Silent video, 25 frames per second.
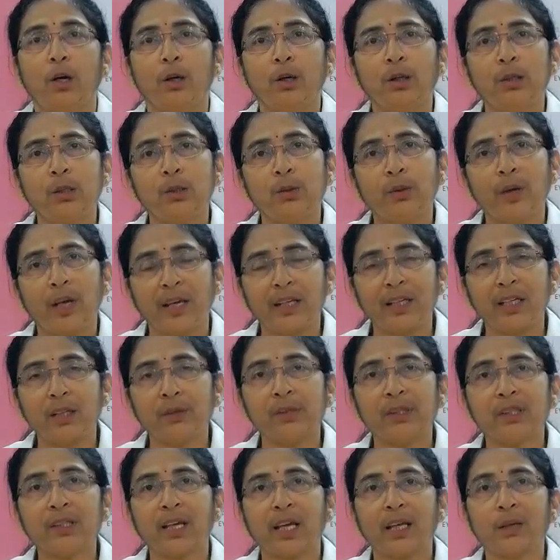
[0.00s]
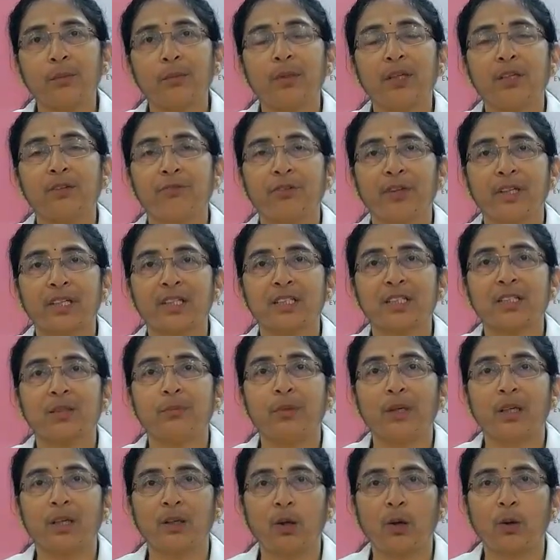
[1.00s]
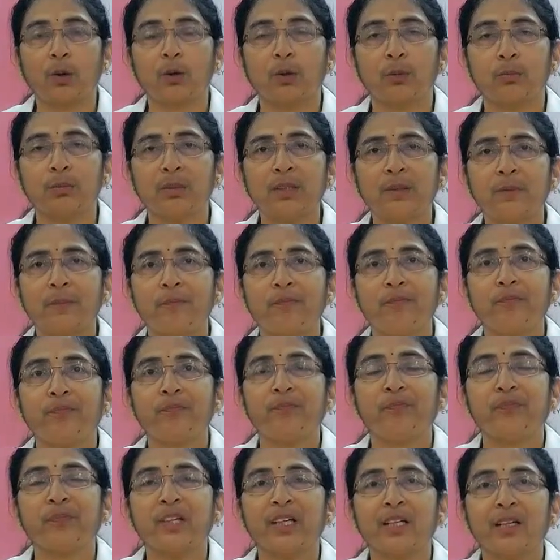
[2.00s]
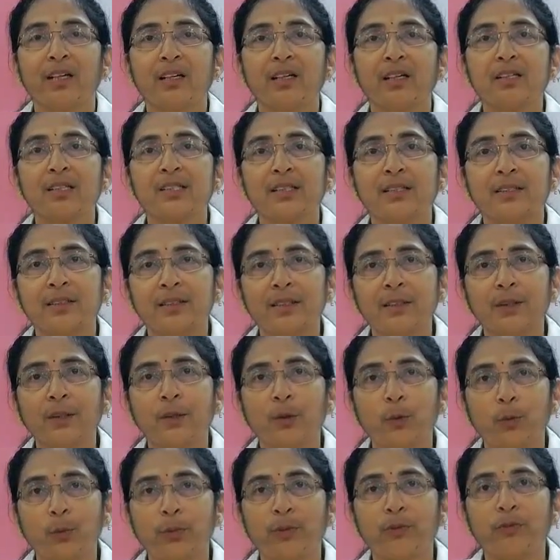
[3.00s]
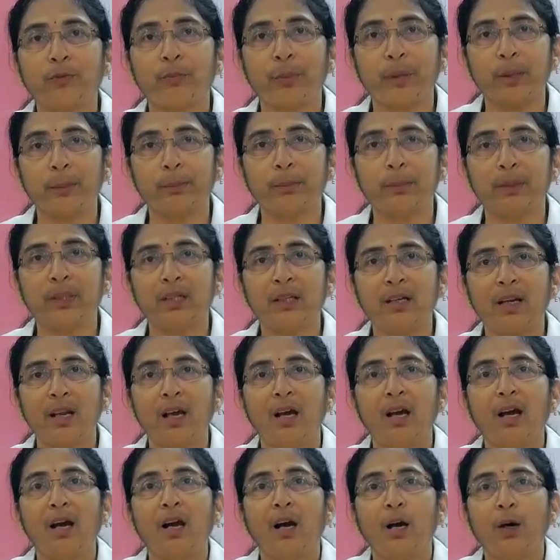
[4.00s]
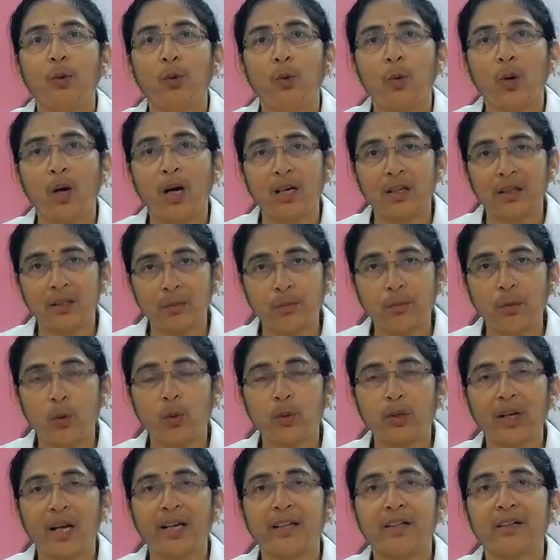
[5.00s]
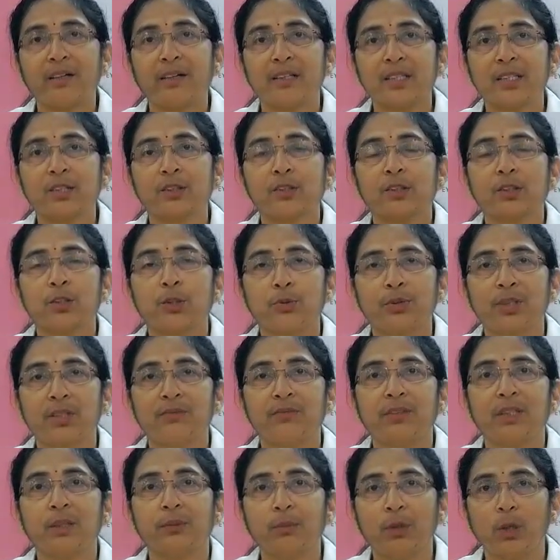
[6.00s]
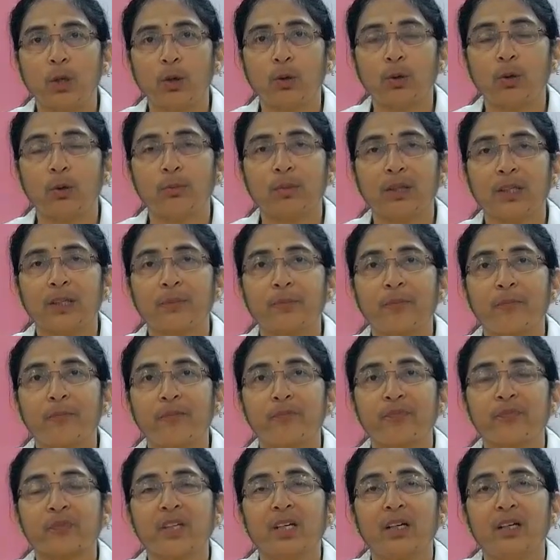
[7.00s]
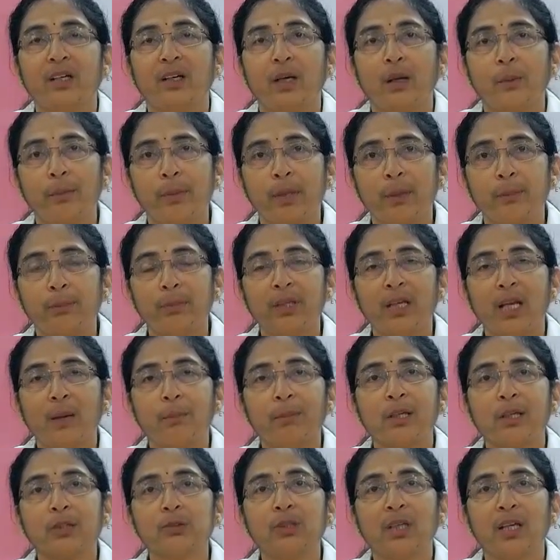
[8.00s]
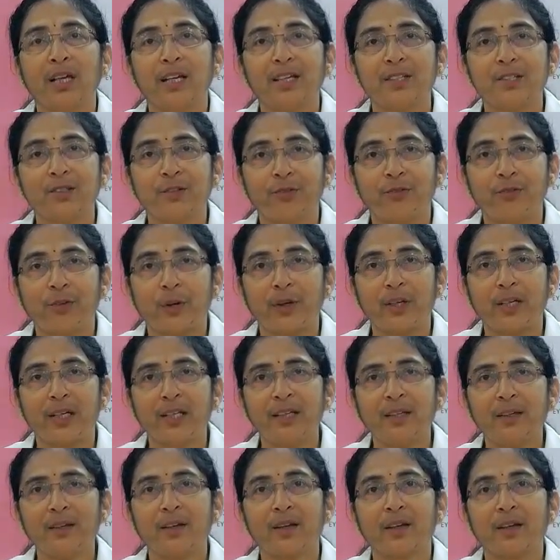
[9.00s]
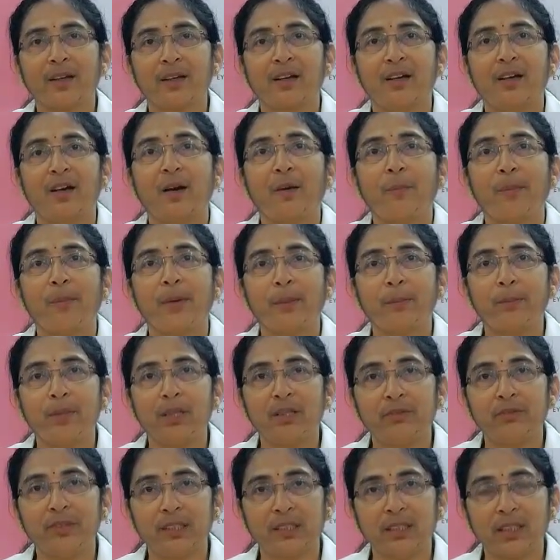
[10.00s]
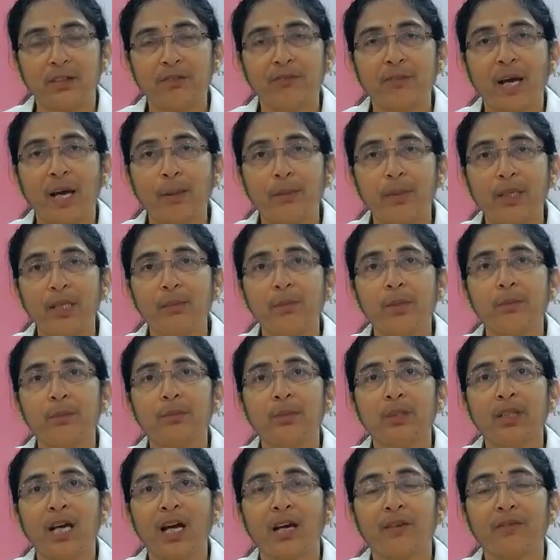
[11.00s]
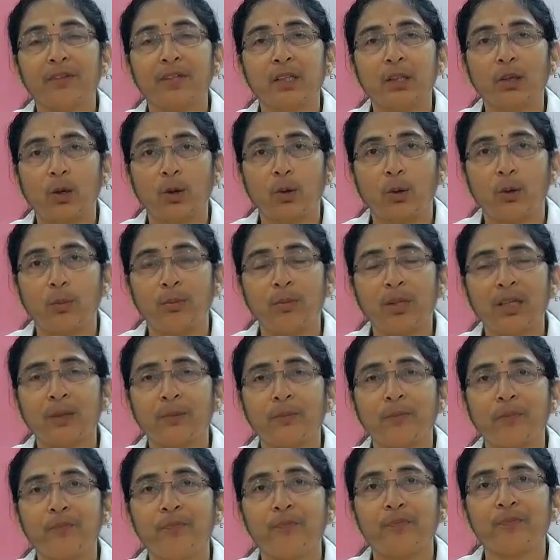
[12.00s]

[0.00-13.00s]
Although anyone can be affected by glaucoma, there are a certain group of people who are more at risk to develop glaucoma. People above the age of 40, people with a family member having glaucoma,